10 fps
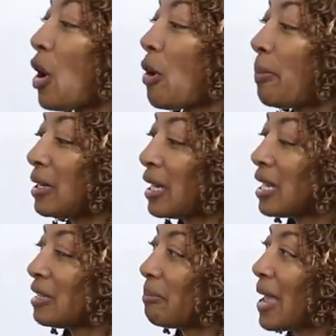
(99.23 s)
opening
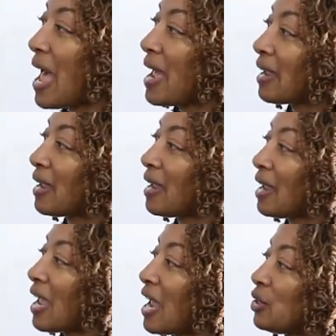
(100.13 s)
in the back
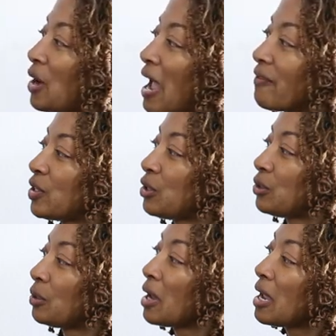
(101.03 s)
and you have
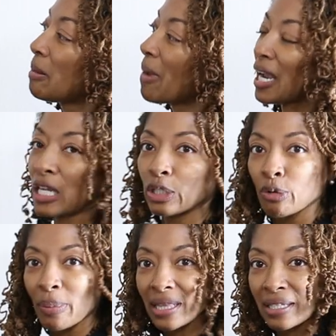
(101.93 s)
to make a
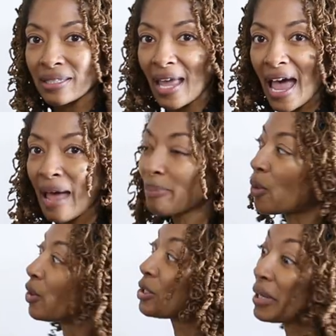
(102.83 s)
loop at the top
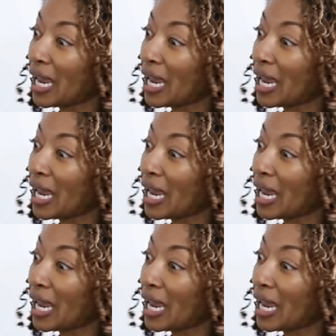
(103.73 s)
or you